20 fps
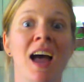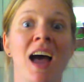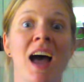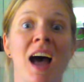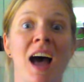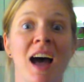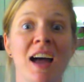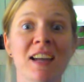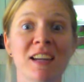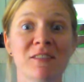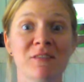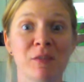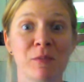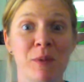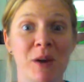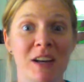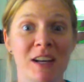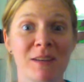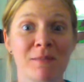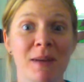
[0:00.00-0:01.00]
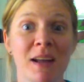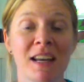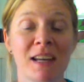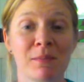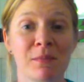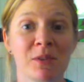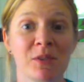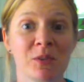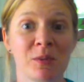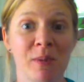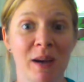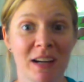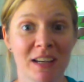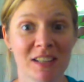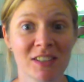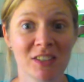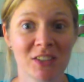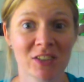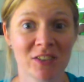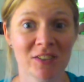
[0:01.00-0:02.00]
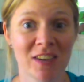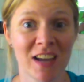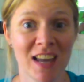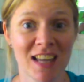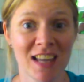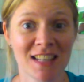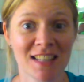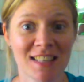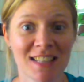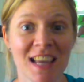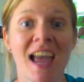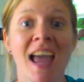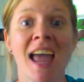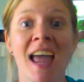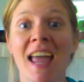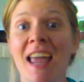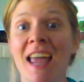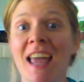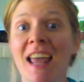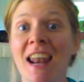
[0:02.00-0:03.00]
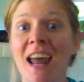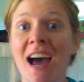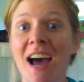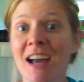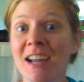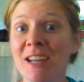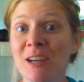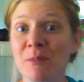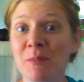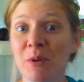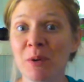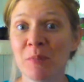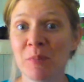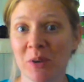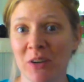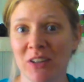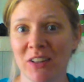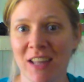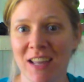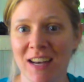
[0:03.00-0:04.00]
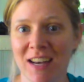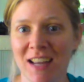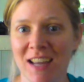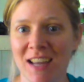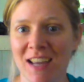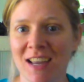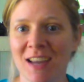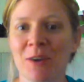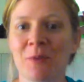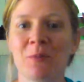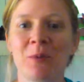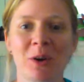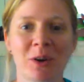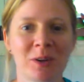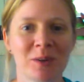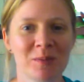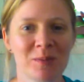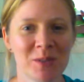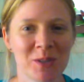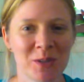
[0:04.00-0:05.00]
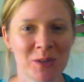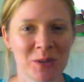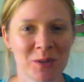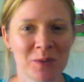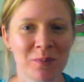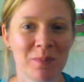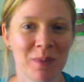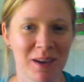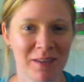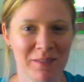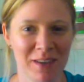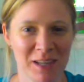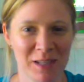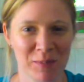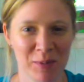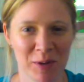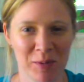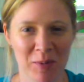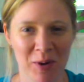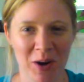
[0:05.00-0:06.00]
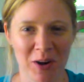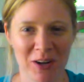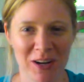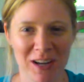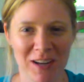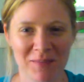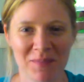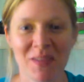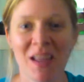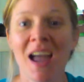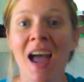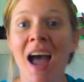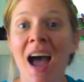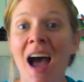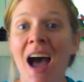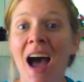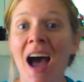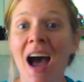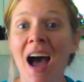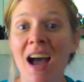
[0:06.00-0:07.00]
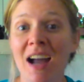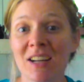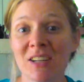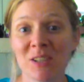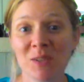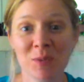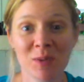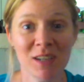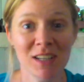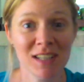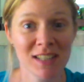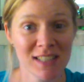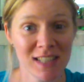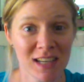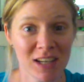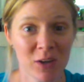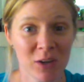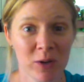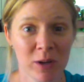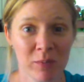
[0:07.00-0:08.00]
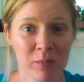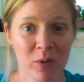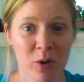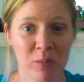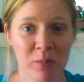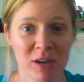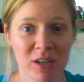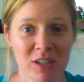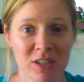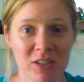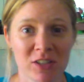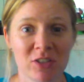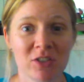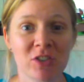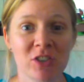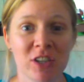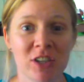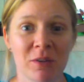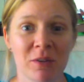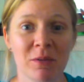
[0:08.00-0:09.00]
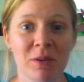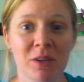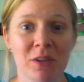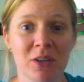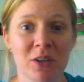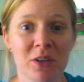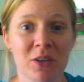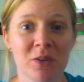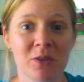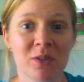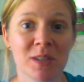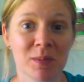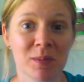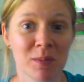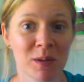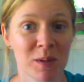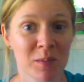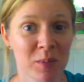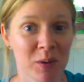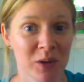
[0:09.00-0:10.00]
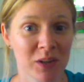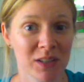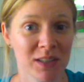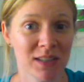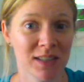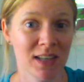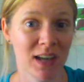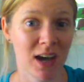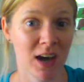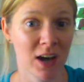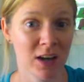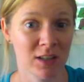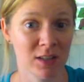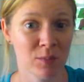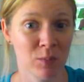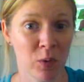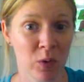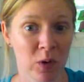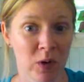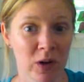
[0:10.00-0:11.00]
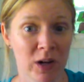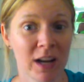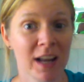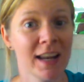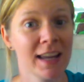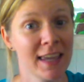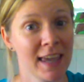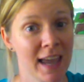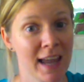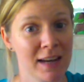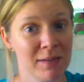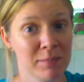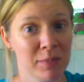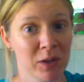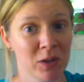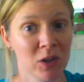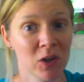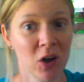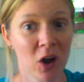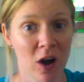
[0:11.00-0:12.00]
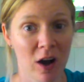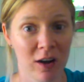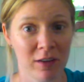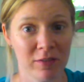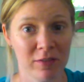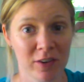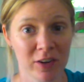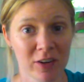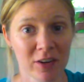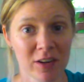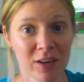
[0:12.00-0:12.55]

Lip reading: Hi everybody, my name is Rebecca Servants and I am your book lady. Welcome to my Facebook party. I just wanted to take a quick moment to share with you some of the books that Usborne and Kane Miller offer.